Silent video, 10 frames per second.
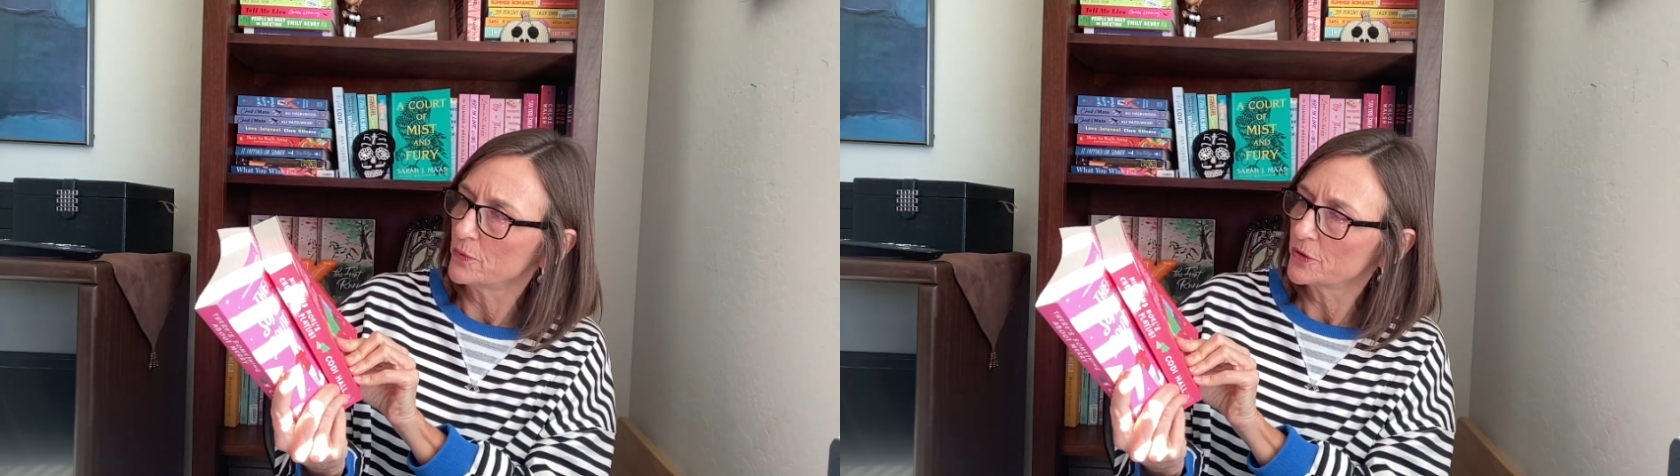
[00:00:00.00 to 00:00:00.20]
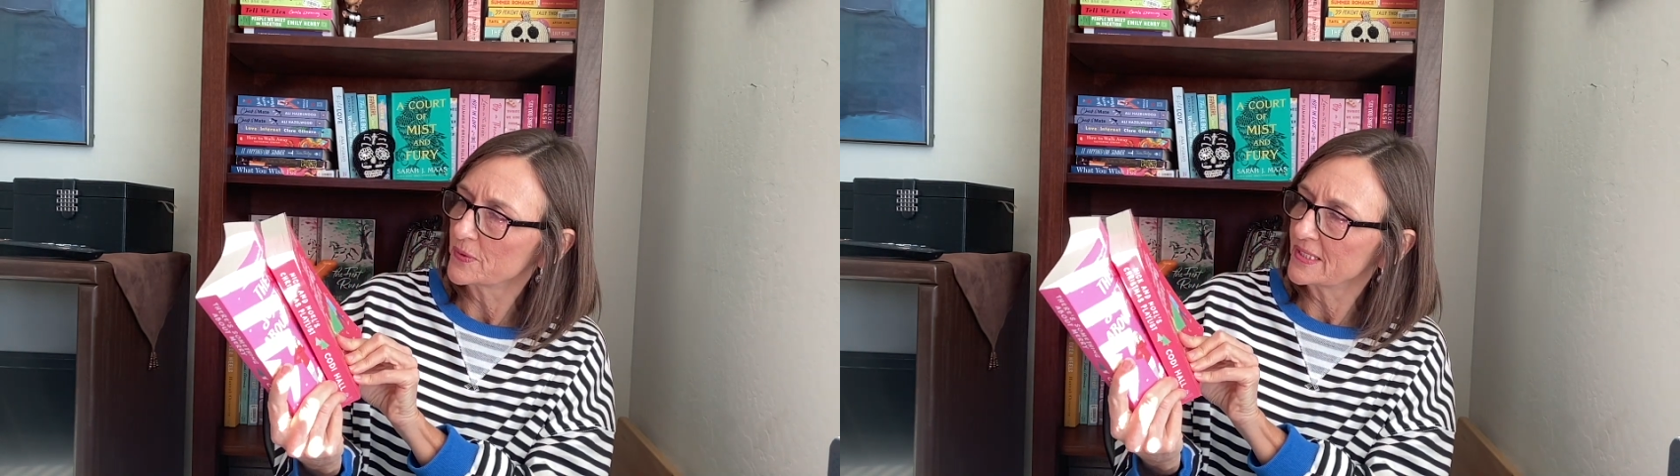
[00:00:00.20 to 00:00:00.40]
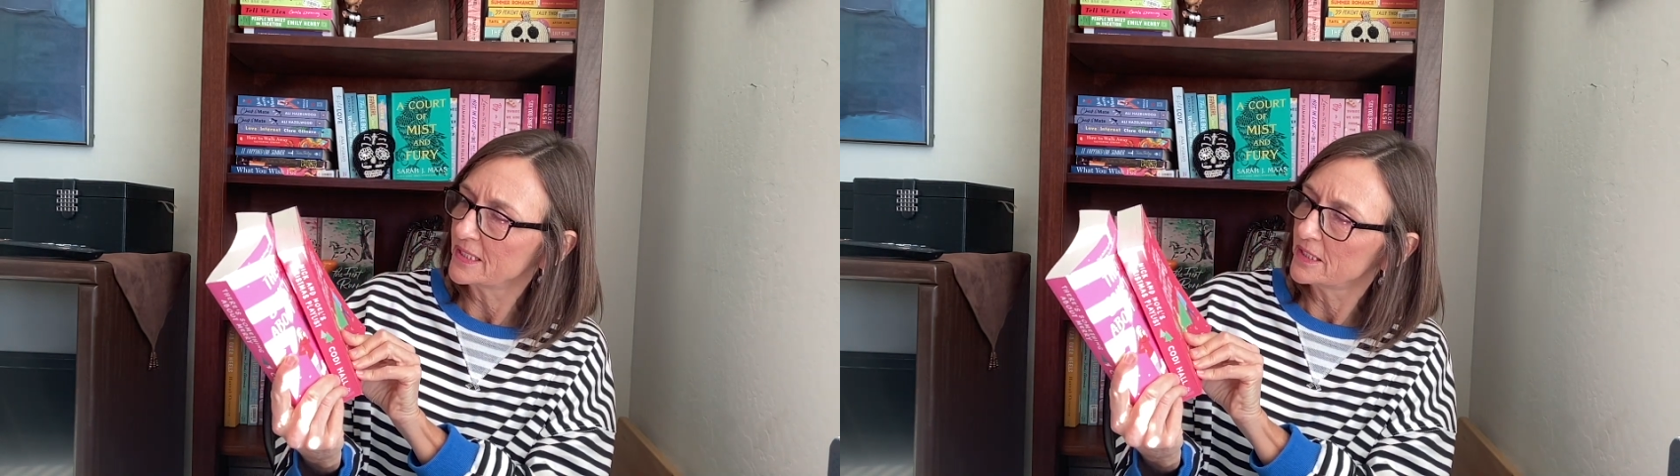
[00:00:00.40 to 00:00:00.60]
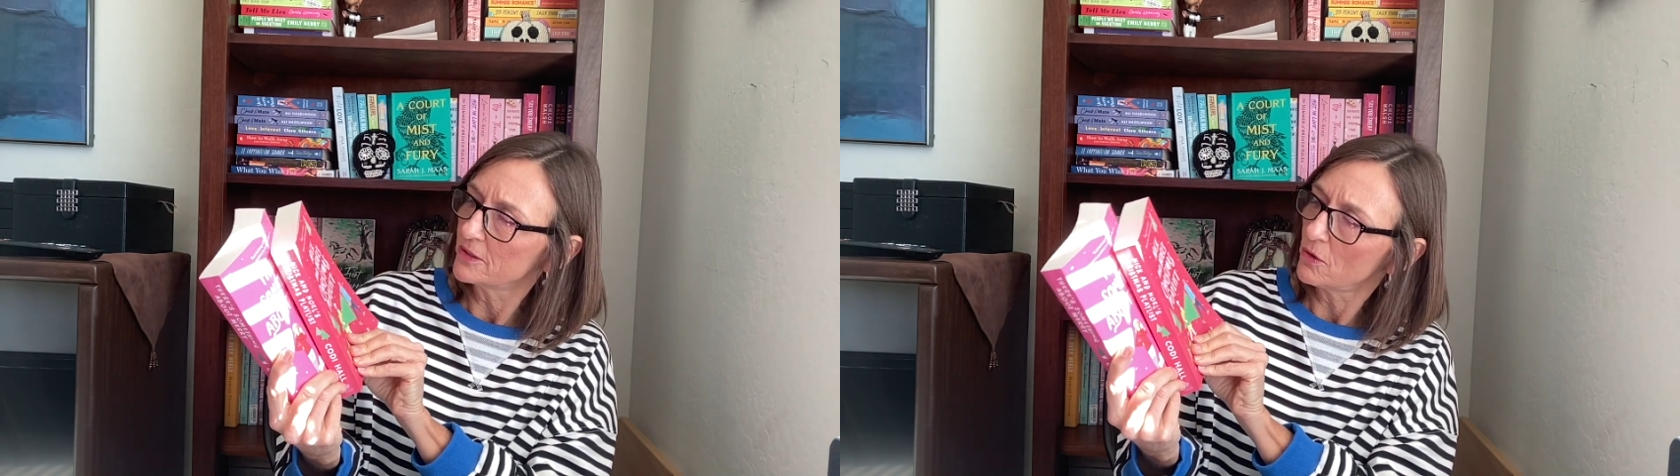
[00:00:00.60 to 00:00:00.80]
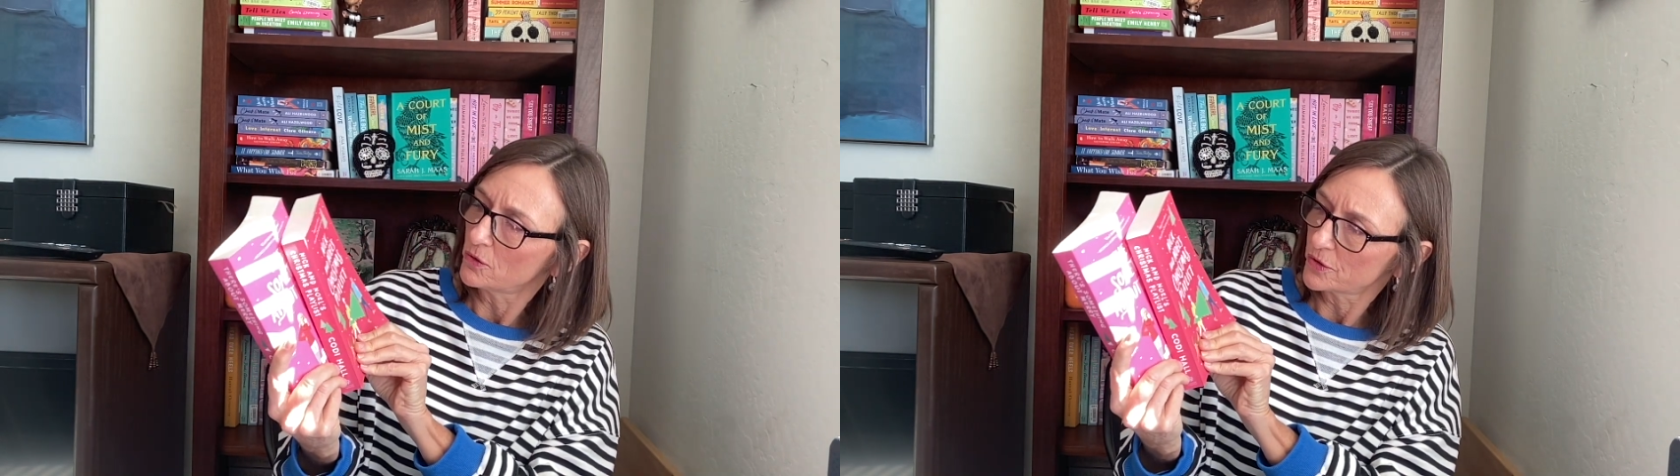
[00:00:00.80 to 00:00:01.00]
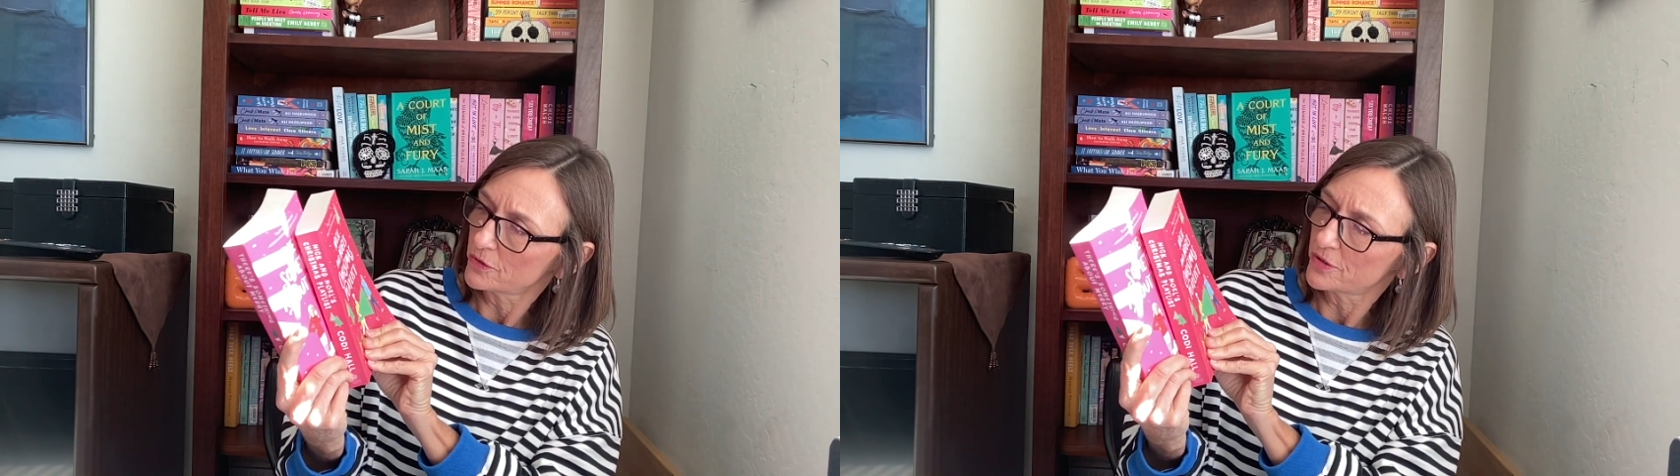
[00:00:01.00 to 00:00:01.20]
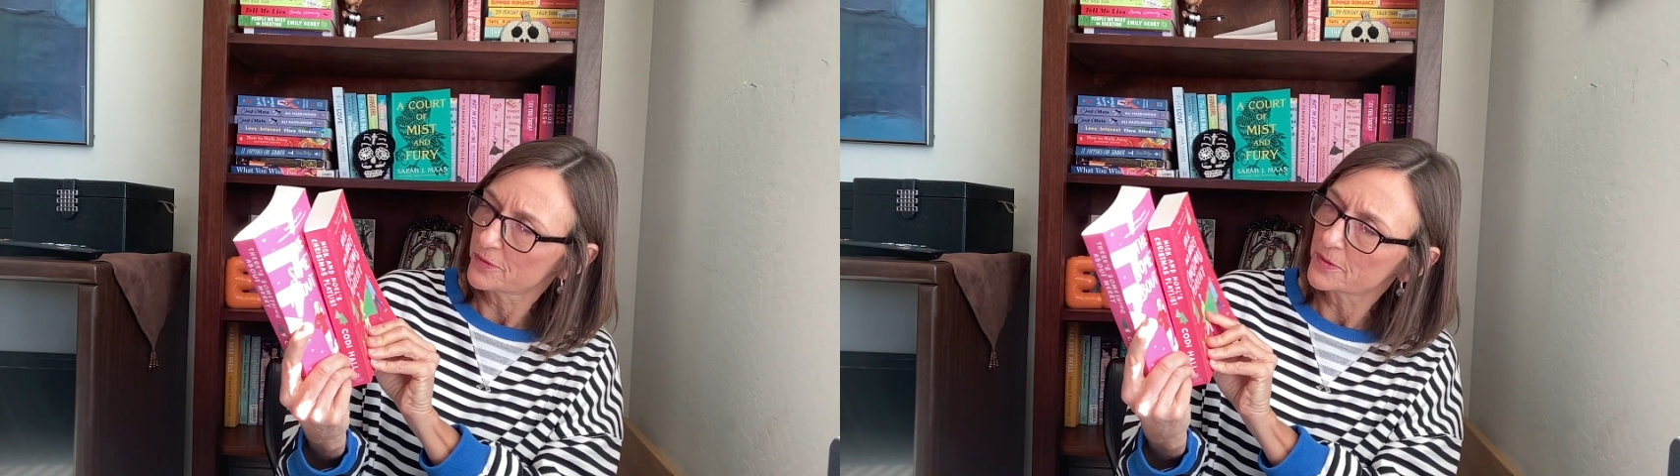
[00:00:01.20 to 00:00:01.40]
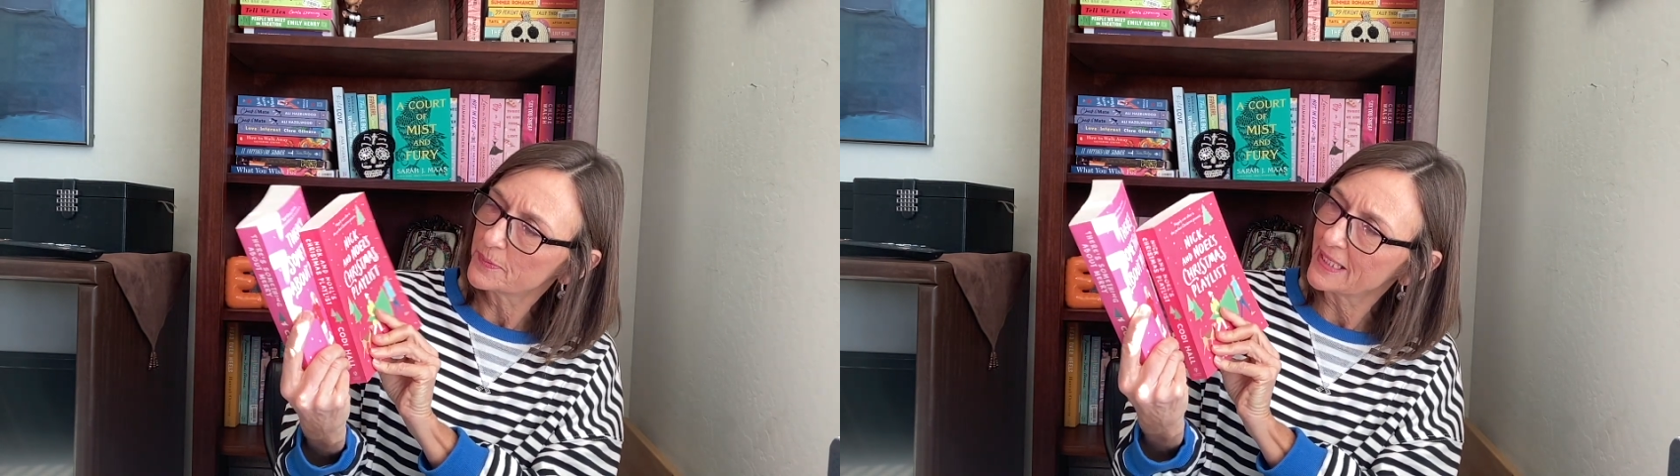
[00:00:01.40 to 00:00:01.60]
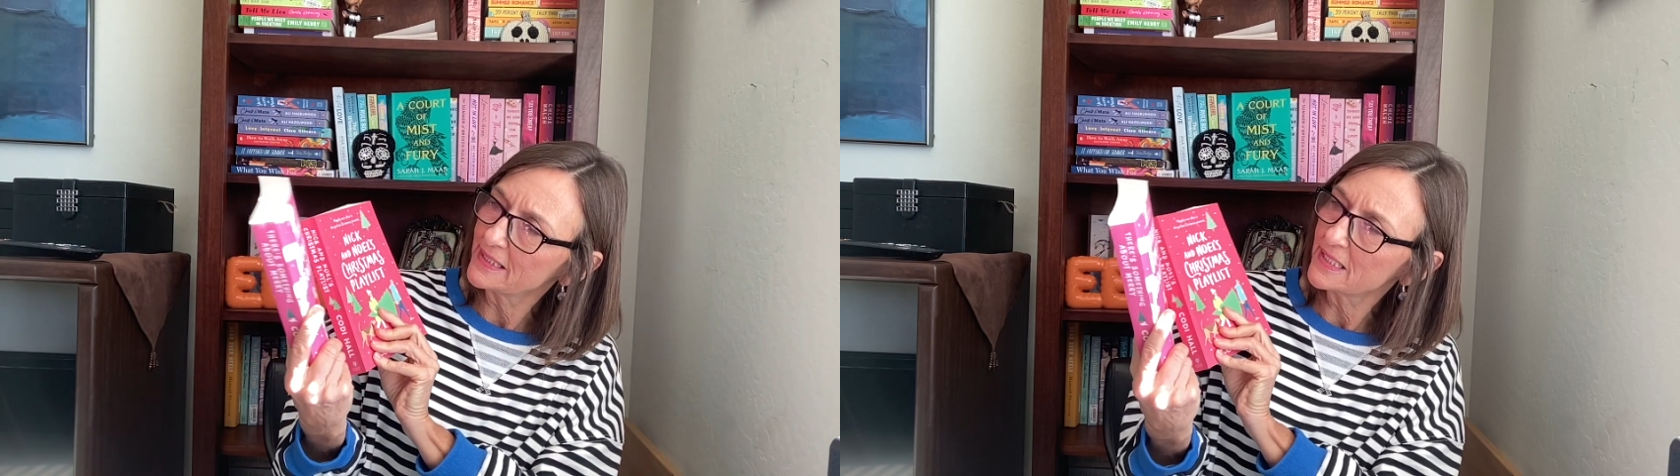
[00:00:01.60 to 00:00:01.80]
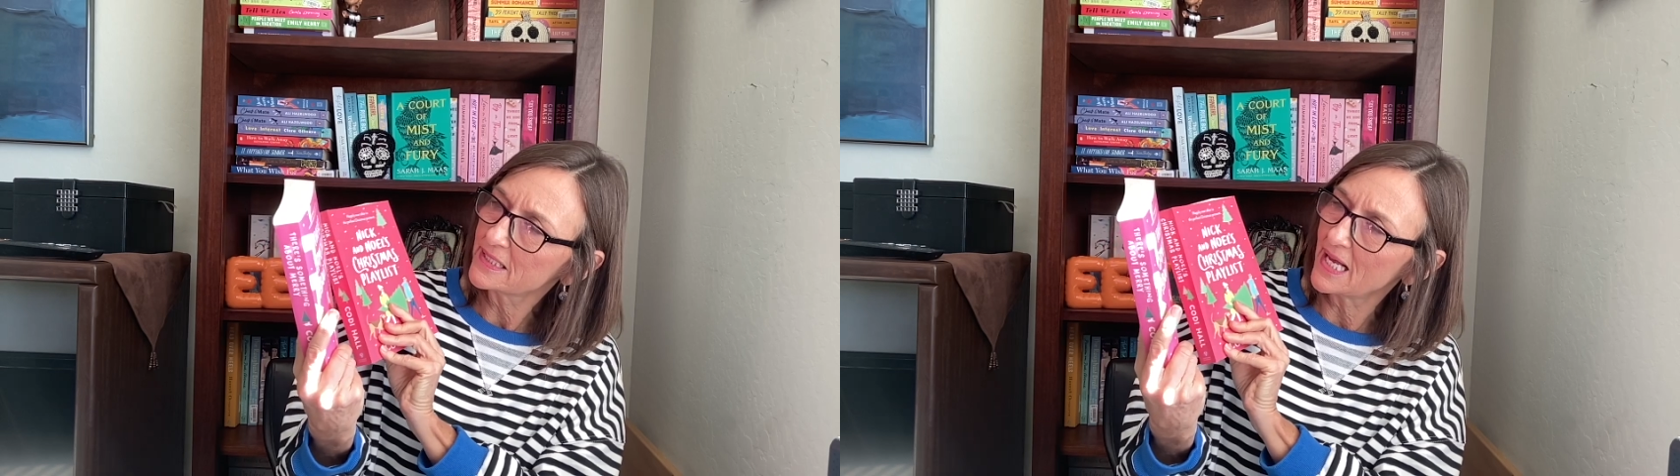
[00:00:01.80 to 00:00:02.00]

which was Nick and Nicole's Christmas Playlist